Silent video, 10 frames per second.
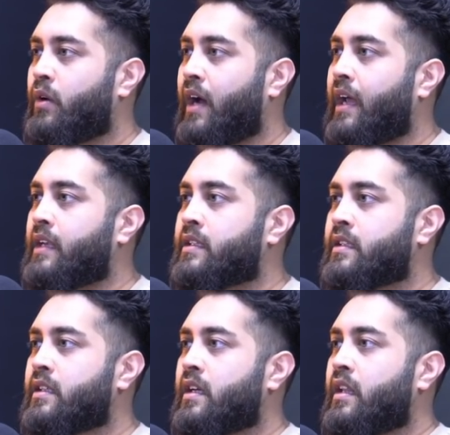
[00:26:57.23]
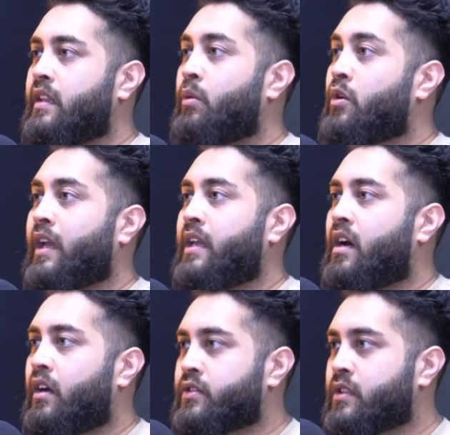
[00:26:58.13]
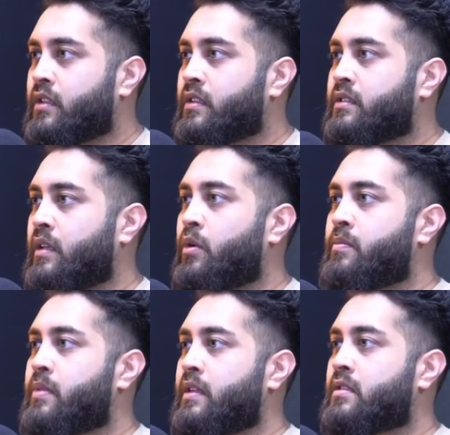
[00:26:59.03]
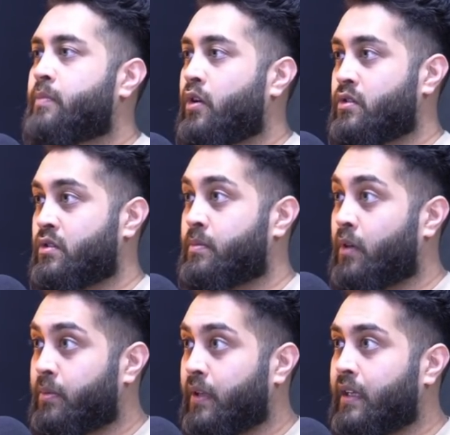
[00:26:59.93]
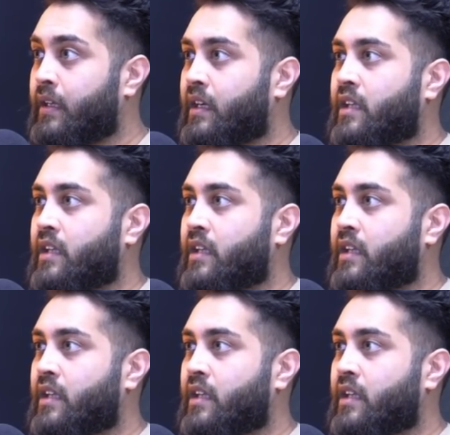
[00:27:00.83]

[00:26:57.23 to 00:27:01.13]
And they weren't getting answers, they weren't being spoken to properly.